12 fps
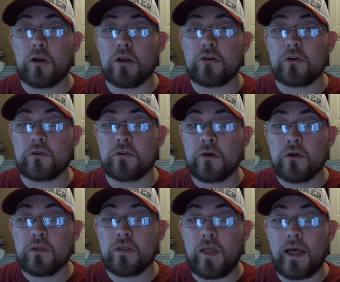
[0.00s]
under
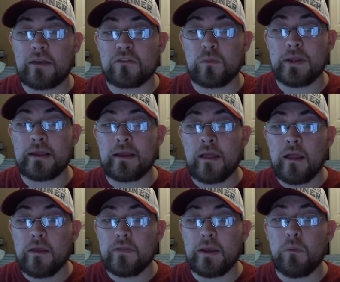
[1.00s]
last week,
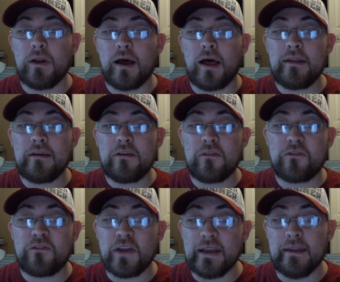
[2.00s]
they went
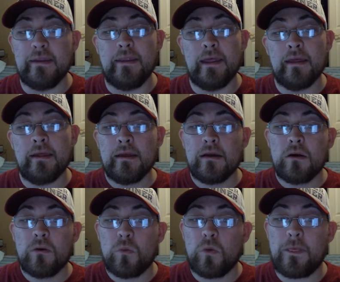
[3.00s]
undefeated
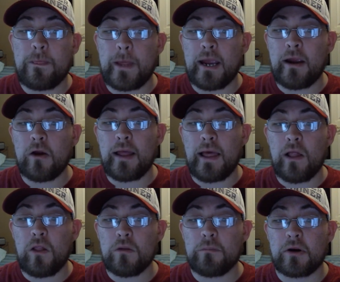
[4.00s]
with Aaron
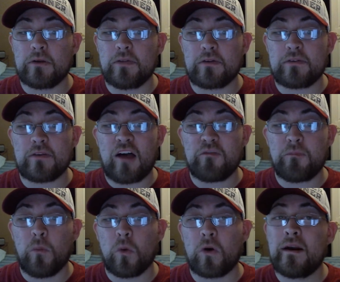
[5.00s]
Ellenberg, the
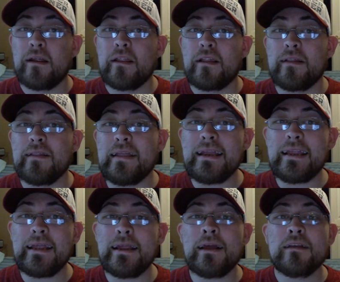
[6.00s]
sophomore,
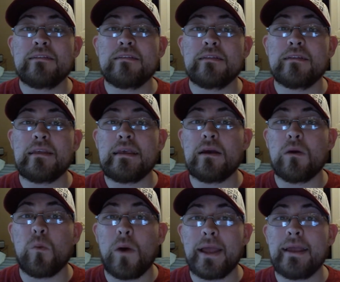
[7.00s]
leading the
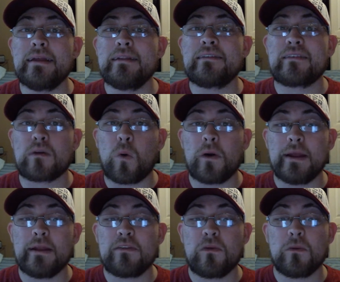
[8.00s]
way in scoring
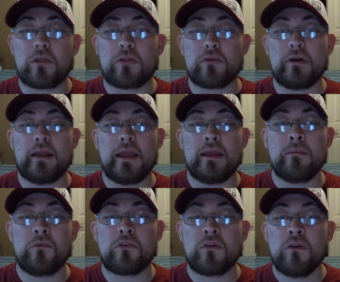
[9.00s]
in two of the three
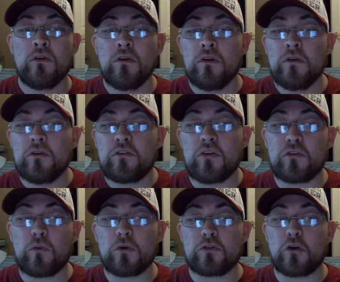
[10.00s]
games. She
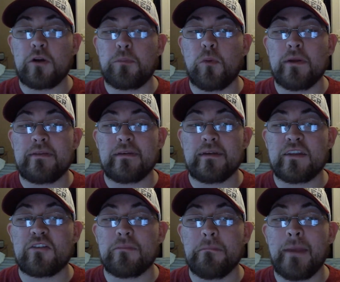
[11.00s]
scored 30 points
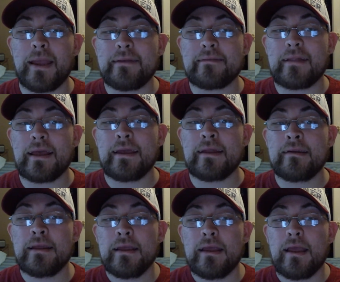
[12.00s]
against
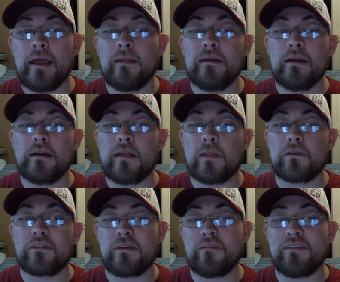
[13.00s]
Maitland and then another
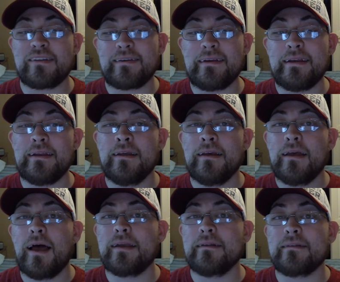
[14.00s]
17
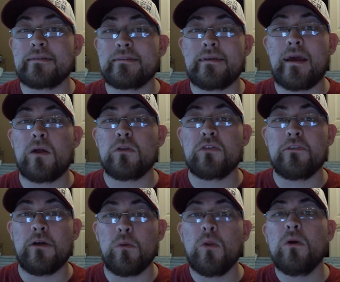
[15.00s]
against
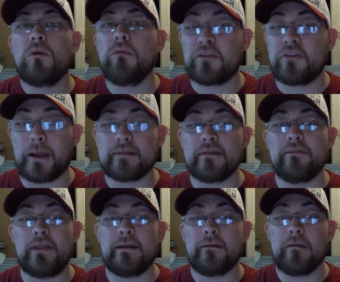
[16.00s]
Townsville,
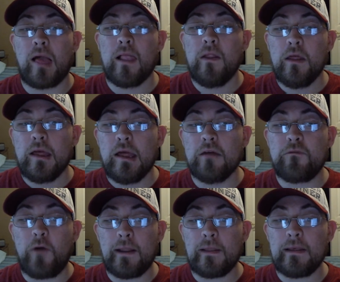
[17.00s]
respectively. And
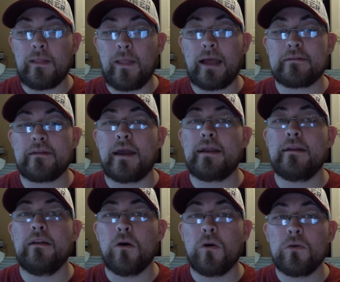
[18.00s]
finally, last night
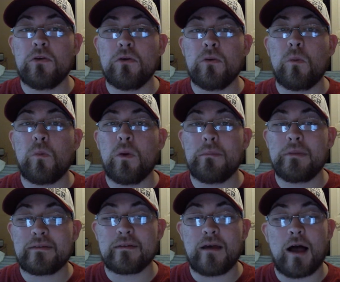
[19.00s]
in OU
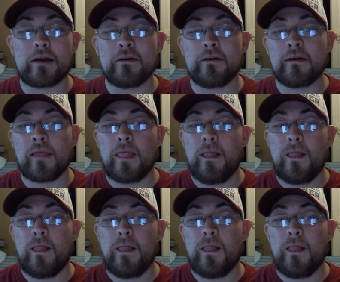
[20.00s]
women's soccer,